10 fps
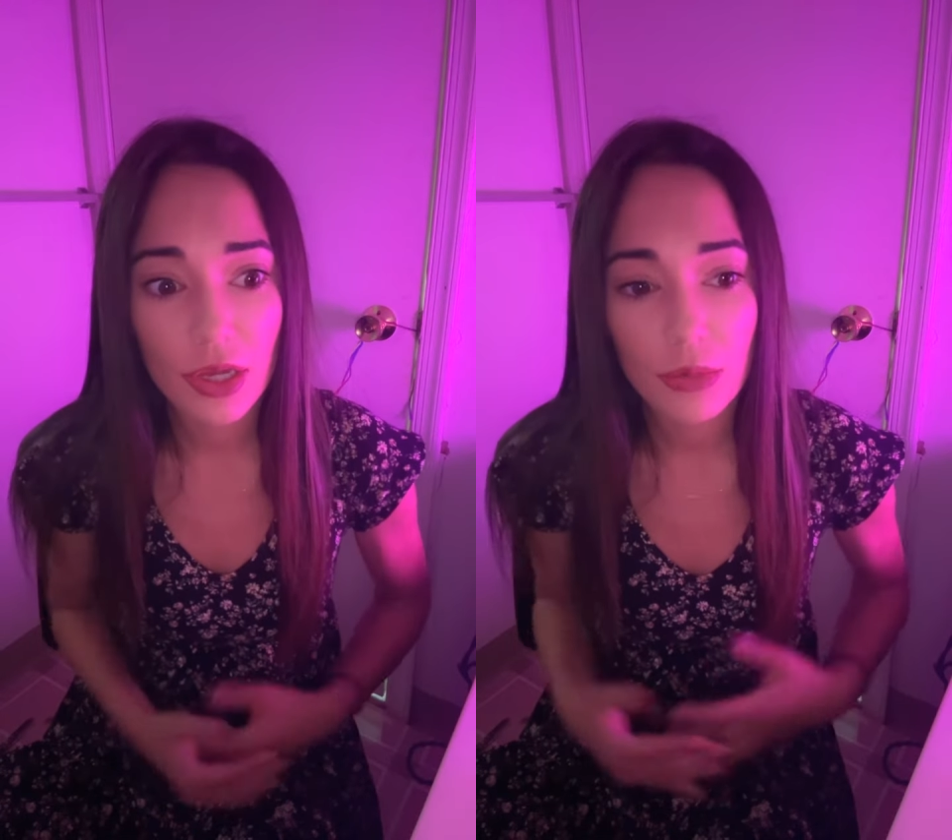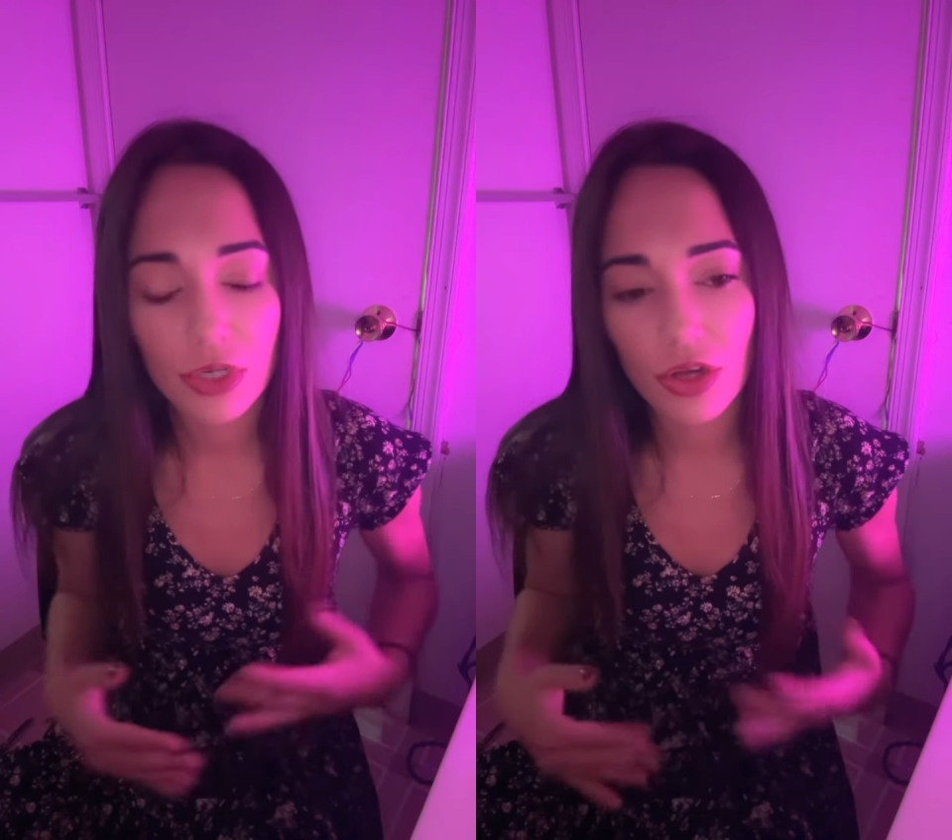
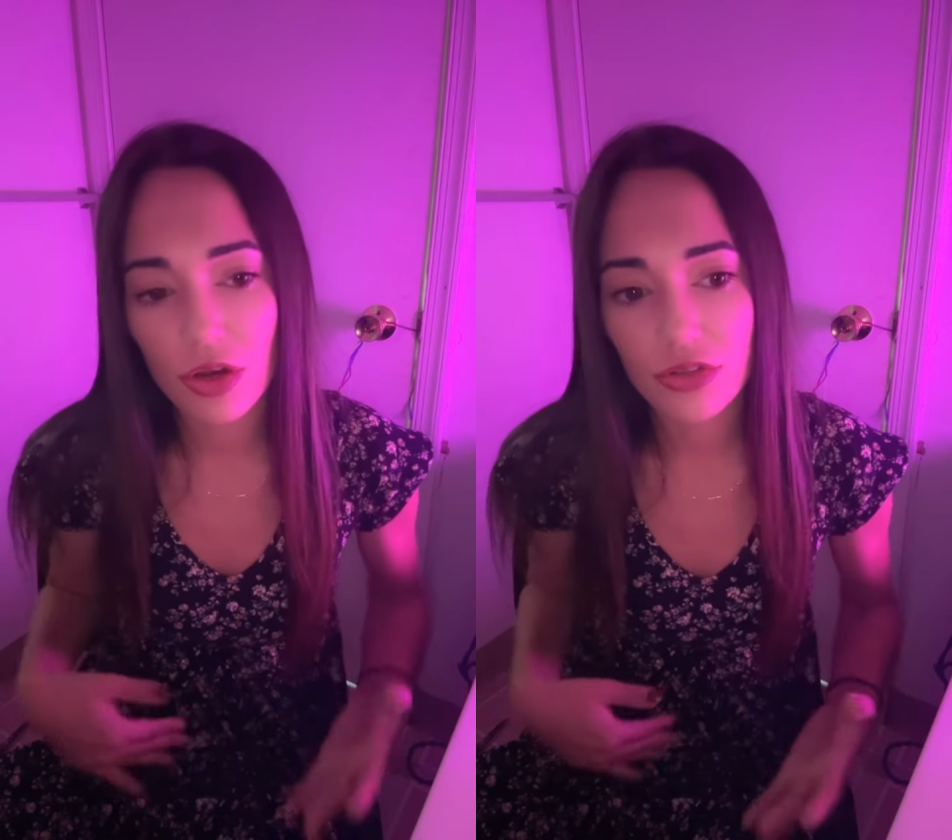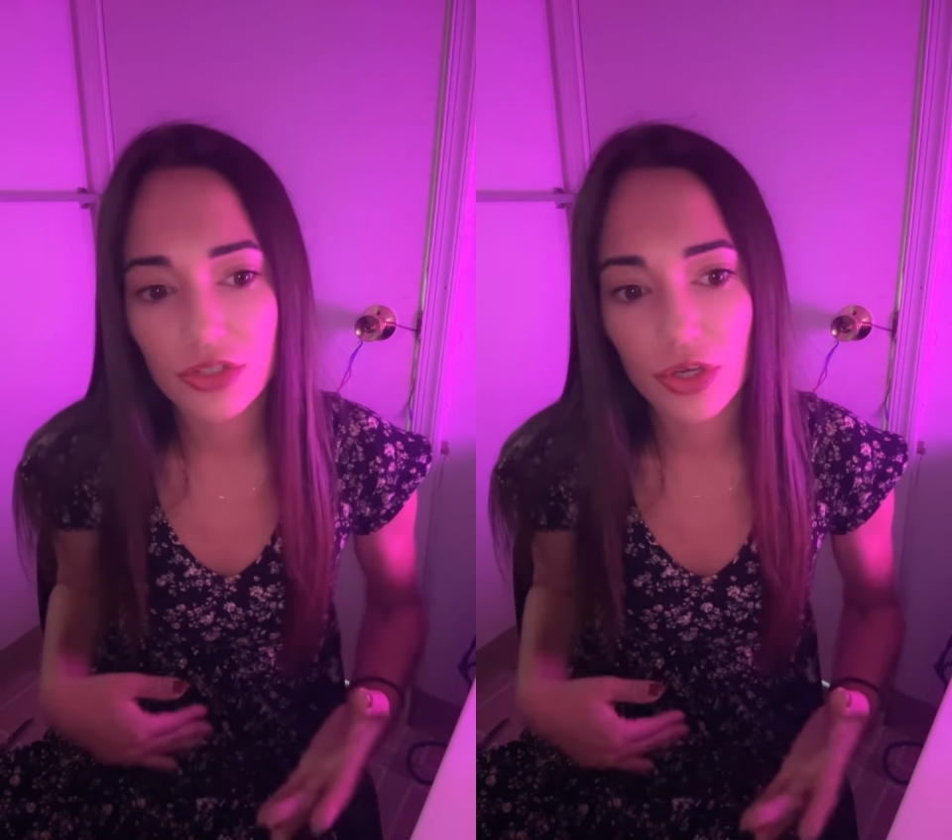but
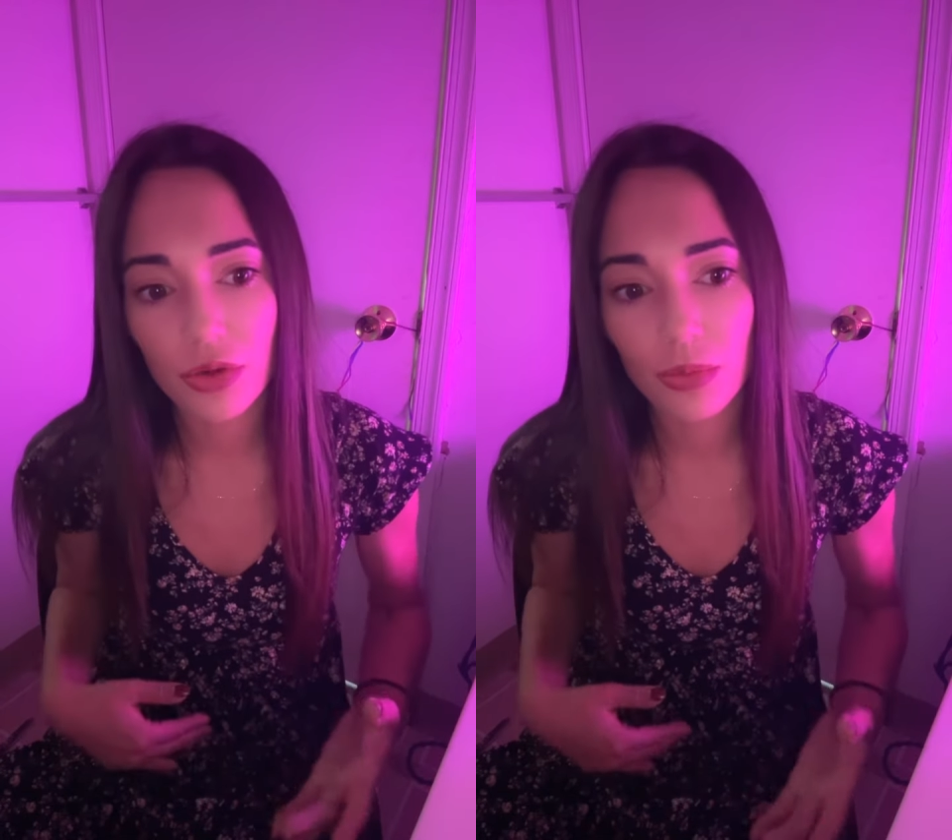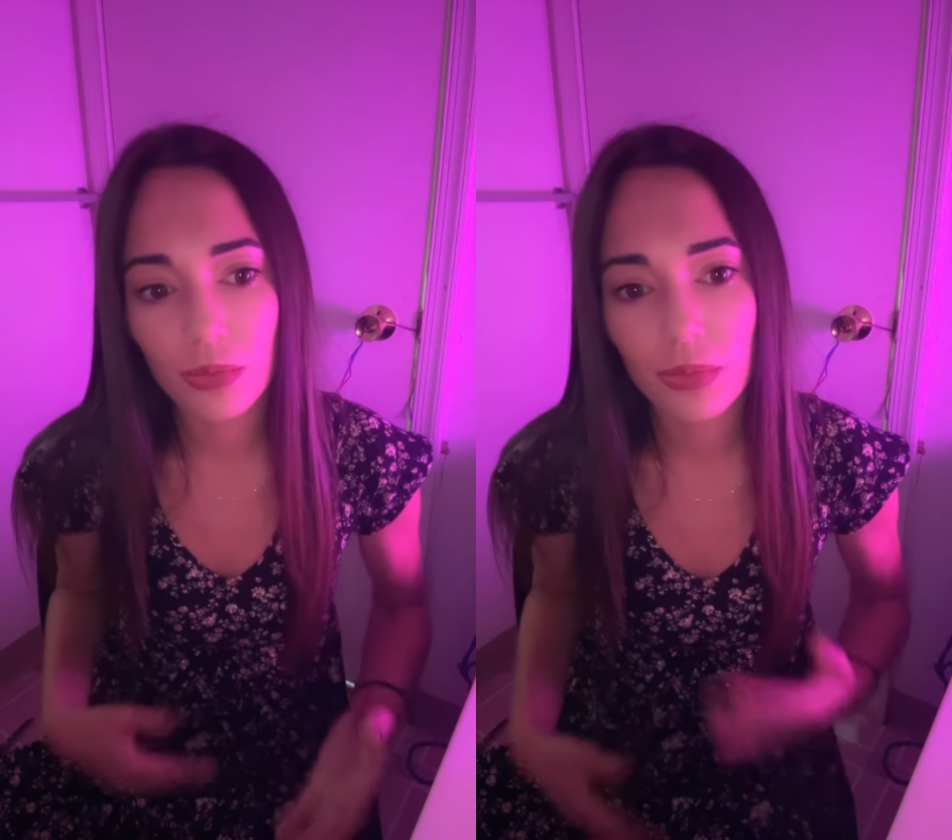
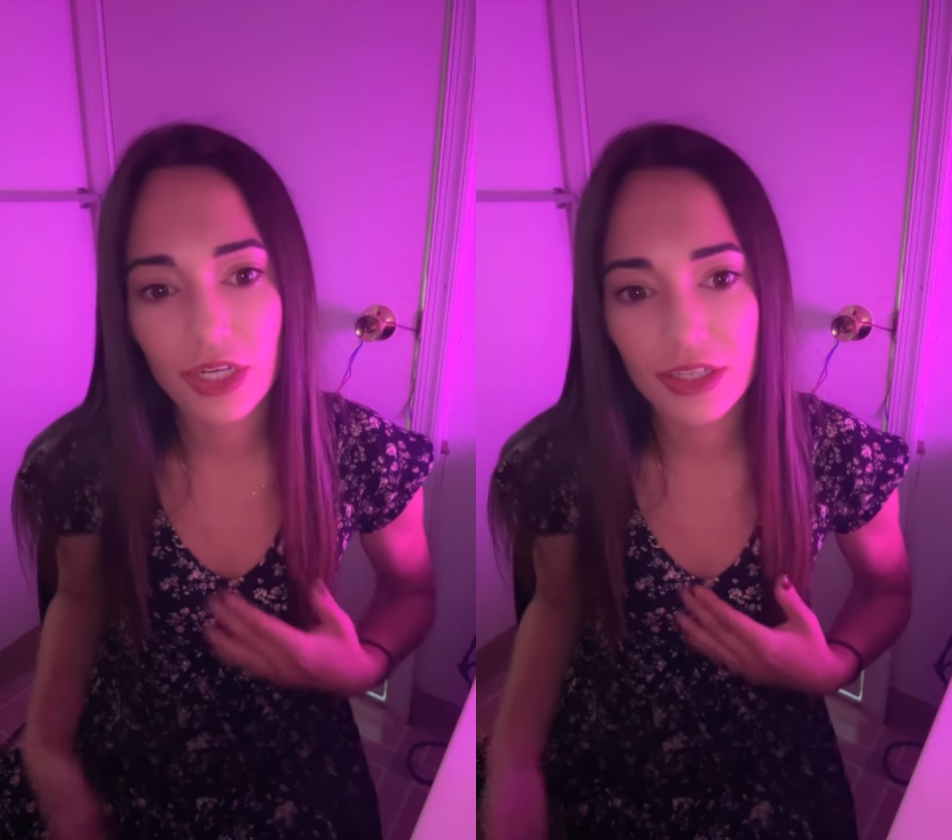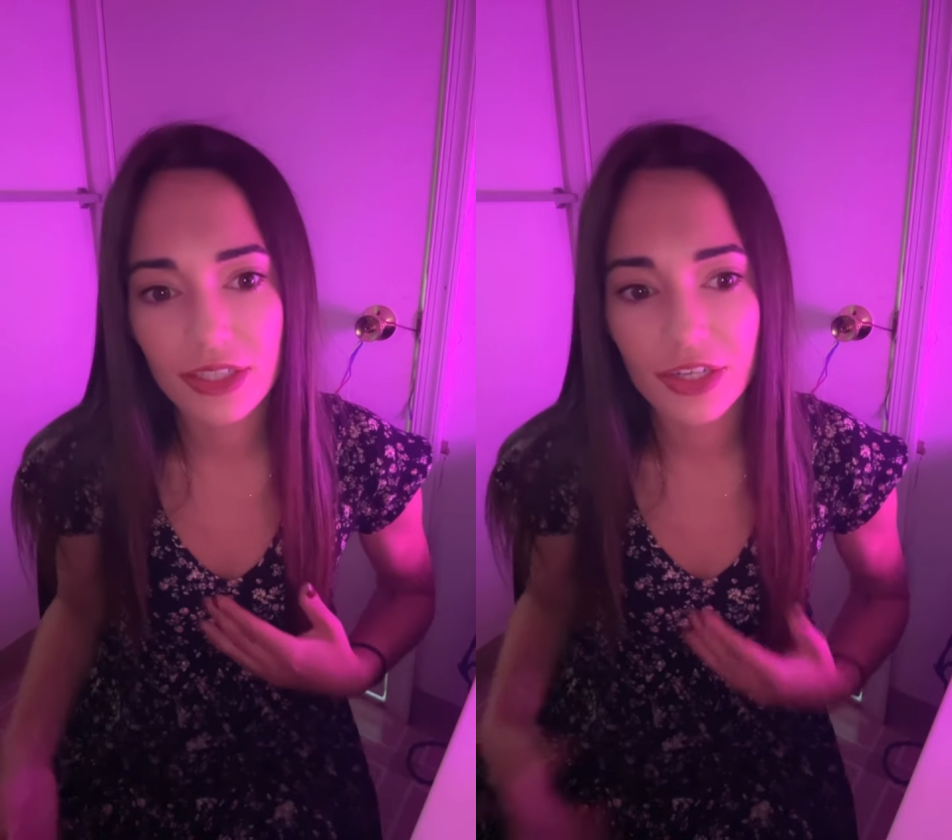also because I